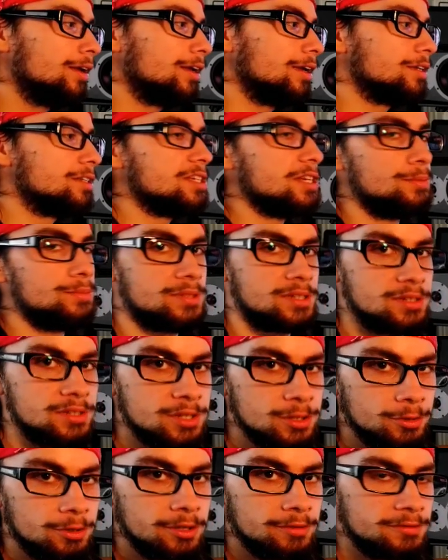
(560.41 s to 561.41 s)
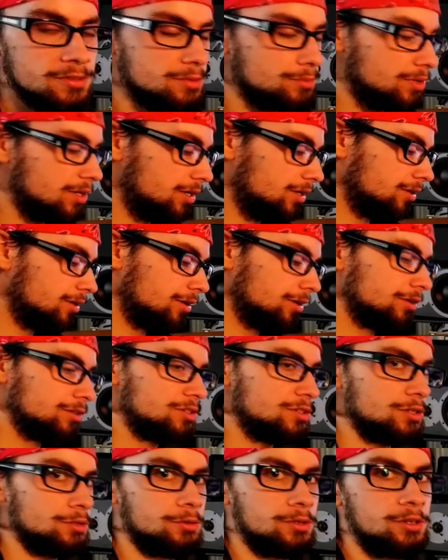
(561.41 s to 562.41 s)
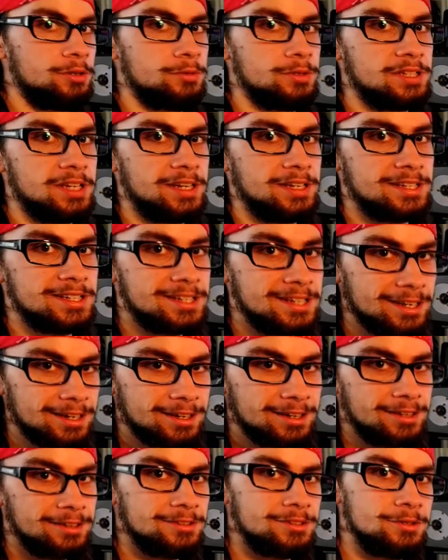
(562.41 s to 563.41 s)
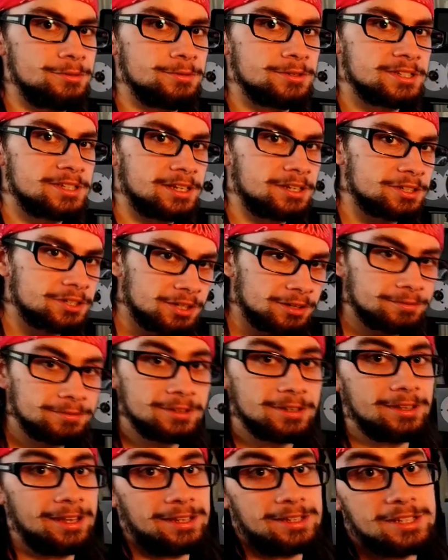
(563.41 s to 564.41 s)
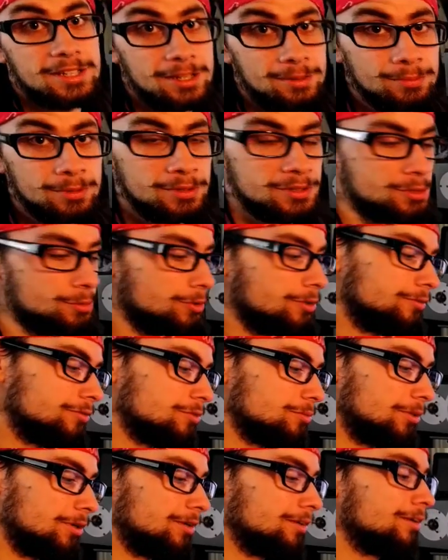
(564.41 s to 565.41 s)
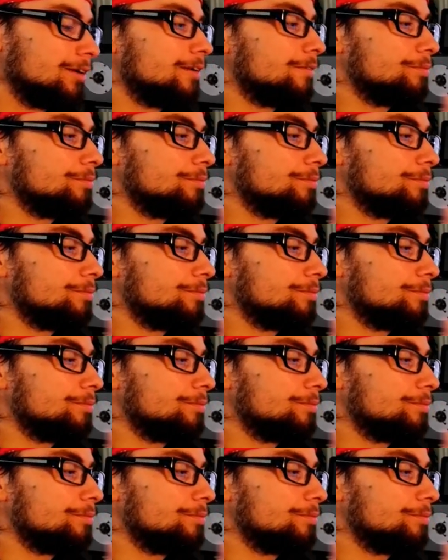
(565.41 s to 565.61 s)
It seems intuitive to me to use a stick to stick shift. That seemed intuitive to me.